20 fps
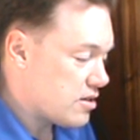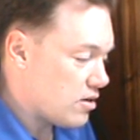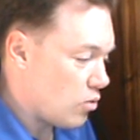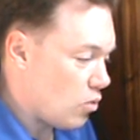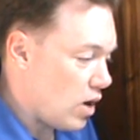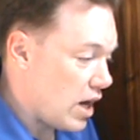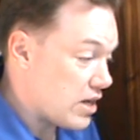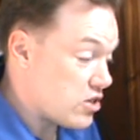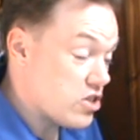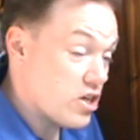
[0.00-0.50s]

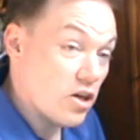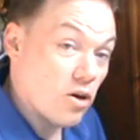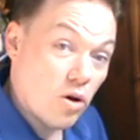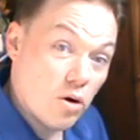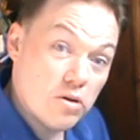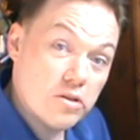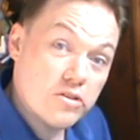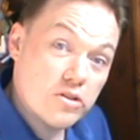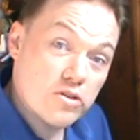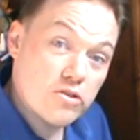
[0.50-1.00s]
watching
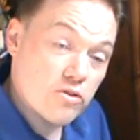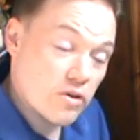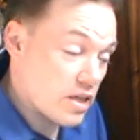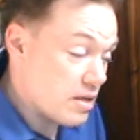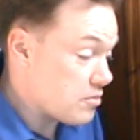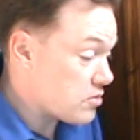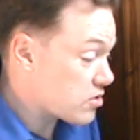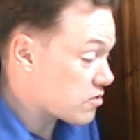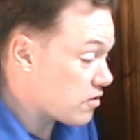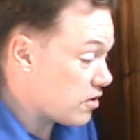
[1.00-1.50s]
older
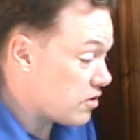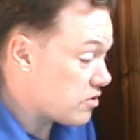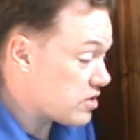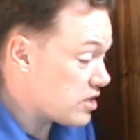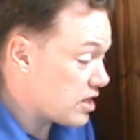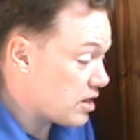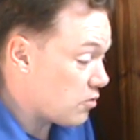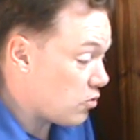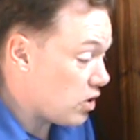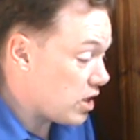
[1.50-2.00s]
dreams grow
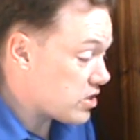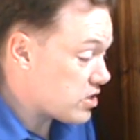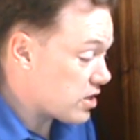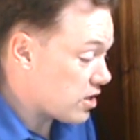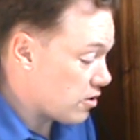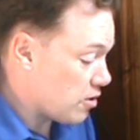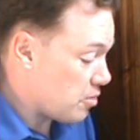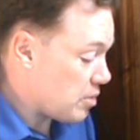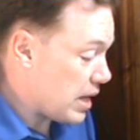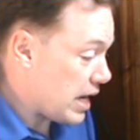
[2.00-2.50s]
dim,
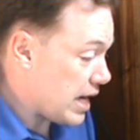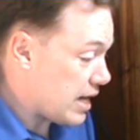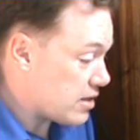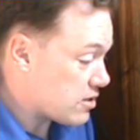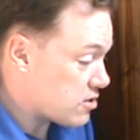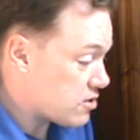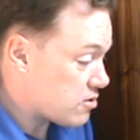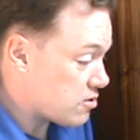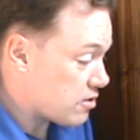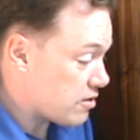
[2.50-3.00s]
watching her
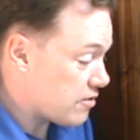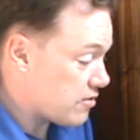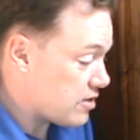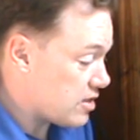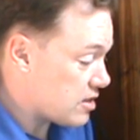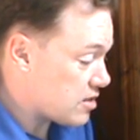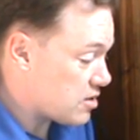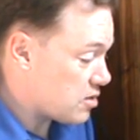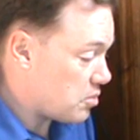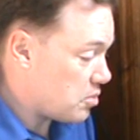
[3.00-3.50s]
past sort of
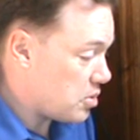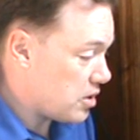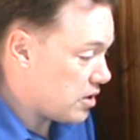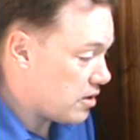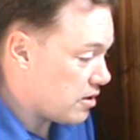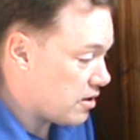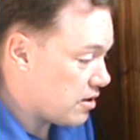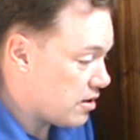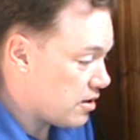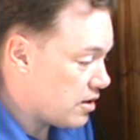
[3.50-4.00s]

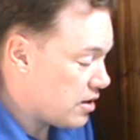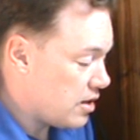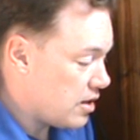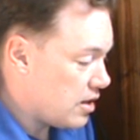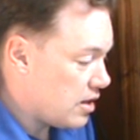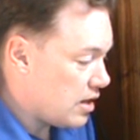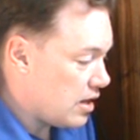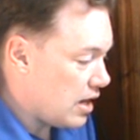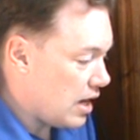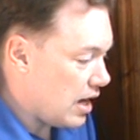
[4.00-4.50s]
disappear.
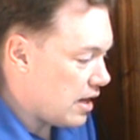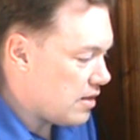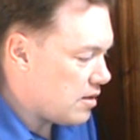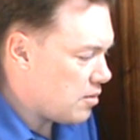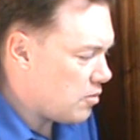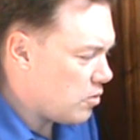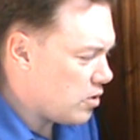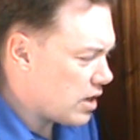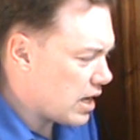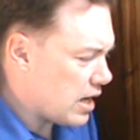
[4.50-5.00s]
And
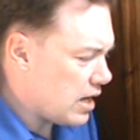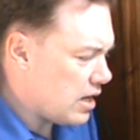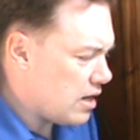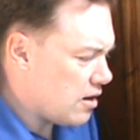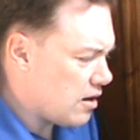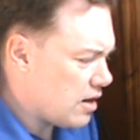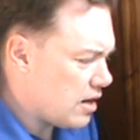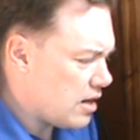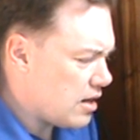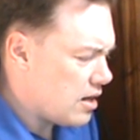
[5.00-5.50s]
then we get
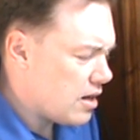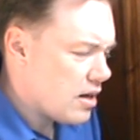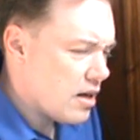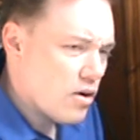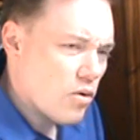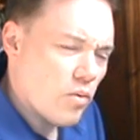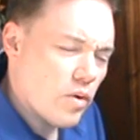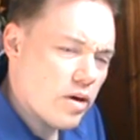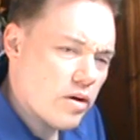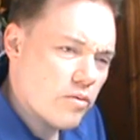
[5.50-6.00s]
here,
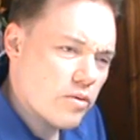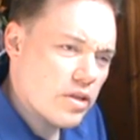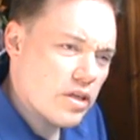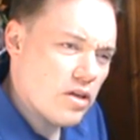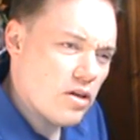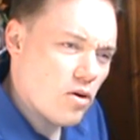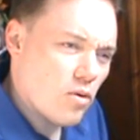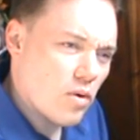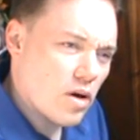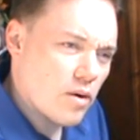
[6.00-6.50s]
and we don't really
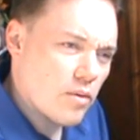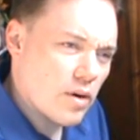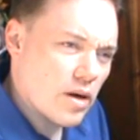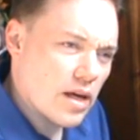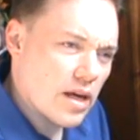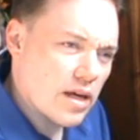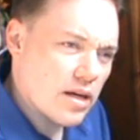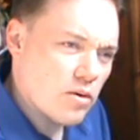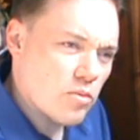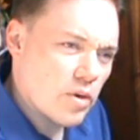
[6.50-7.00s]
know where we're
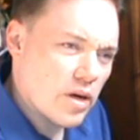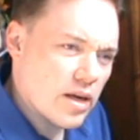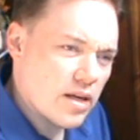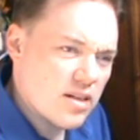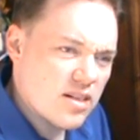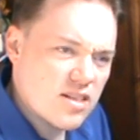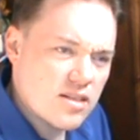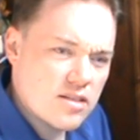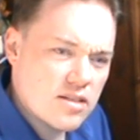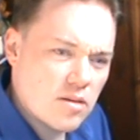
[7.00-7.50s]
headed. We're
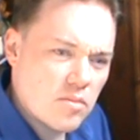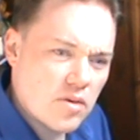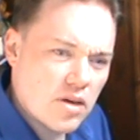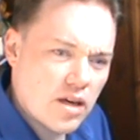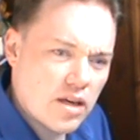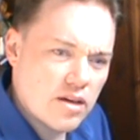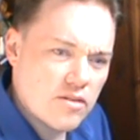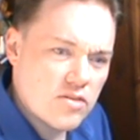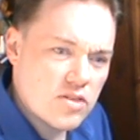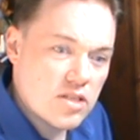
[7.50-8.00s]
headed to some
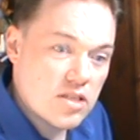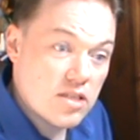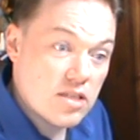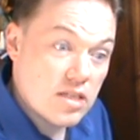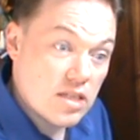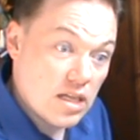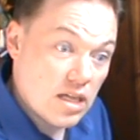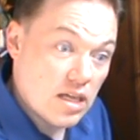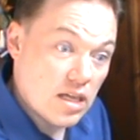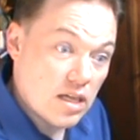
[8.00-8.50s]
kind of
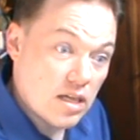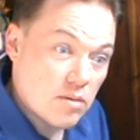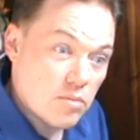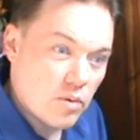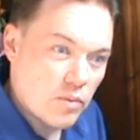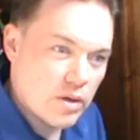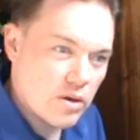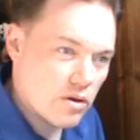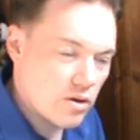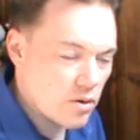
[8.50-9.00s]
C,
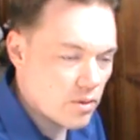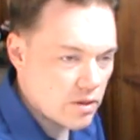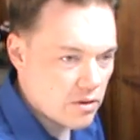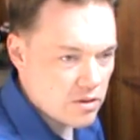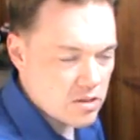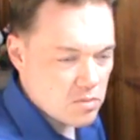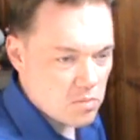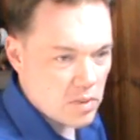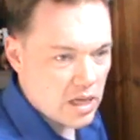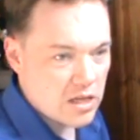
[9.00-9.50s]
but we don't know whether
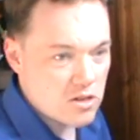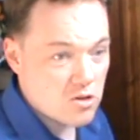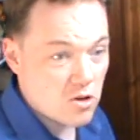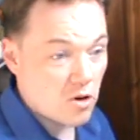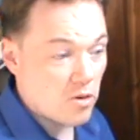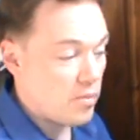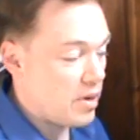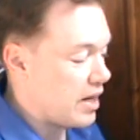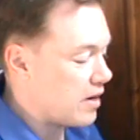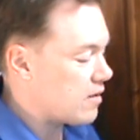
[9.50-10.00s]
it's
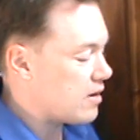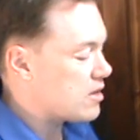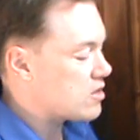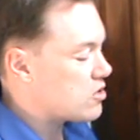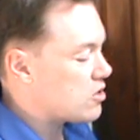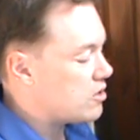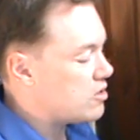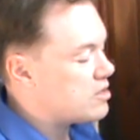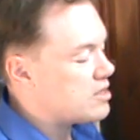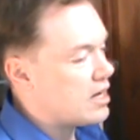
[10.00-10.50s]
major or minor. It
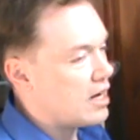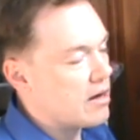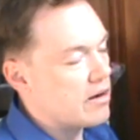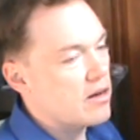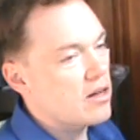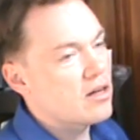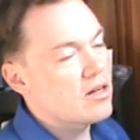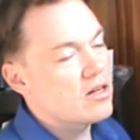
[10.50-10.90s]
turns out